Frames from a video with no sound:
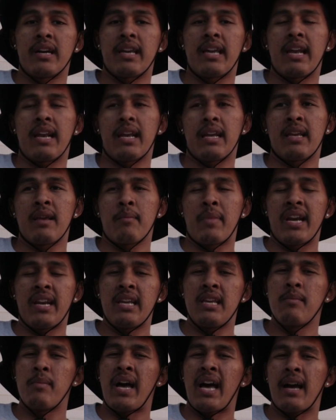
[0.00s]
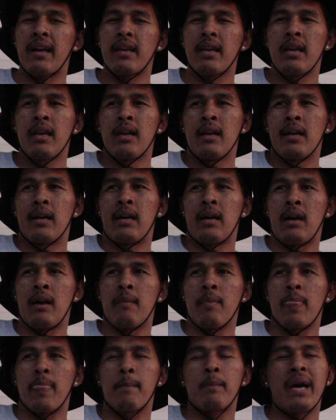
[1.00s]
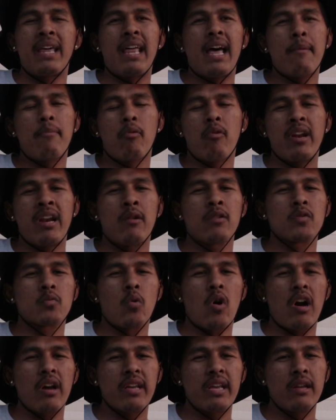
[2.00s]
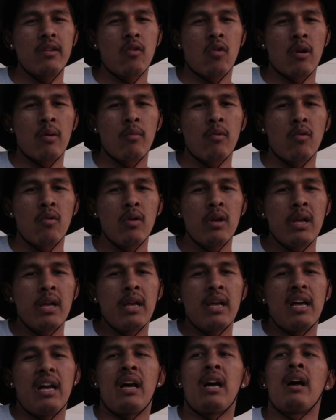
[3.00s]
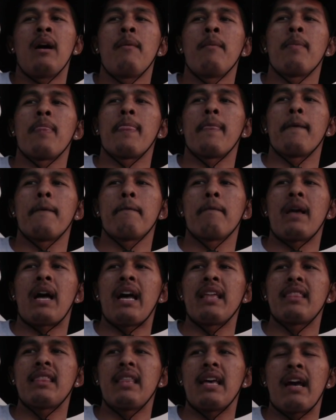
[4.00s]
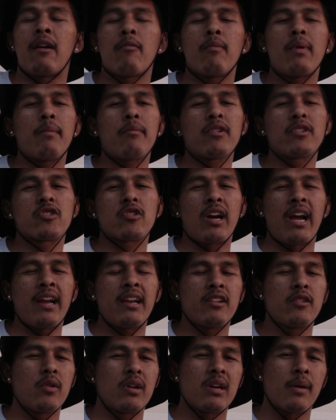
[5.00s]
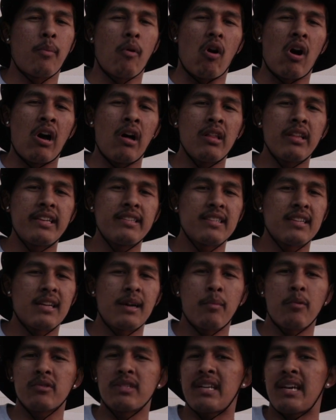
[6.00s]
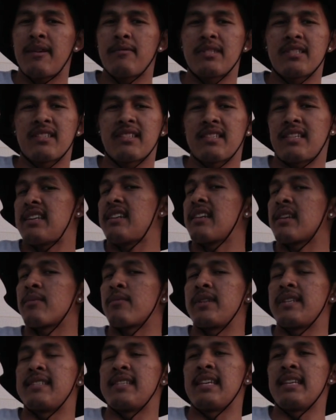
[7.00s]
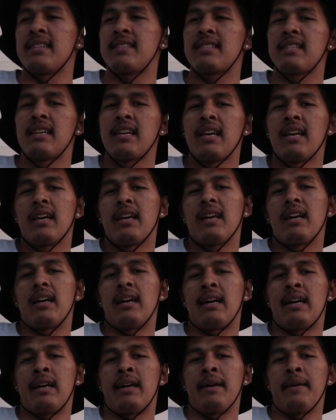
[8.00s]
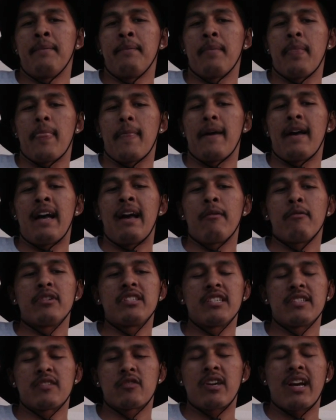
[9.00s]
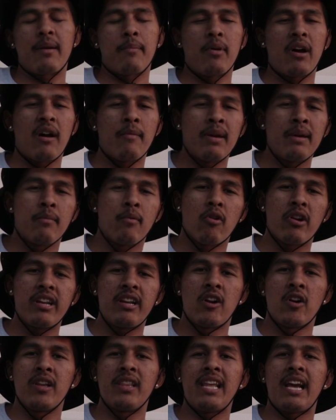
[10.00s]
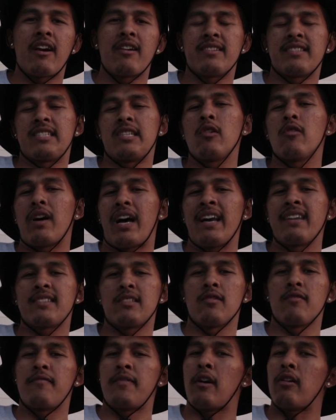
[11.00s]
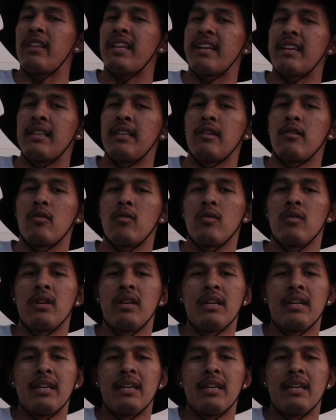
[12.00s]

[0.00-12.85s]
get my knee back. By that point, I was walking normal. I remember trying to do a couple ollies a couple times just because I couldn't resist. I would just try to pop my board here and there. I still felt like a little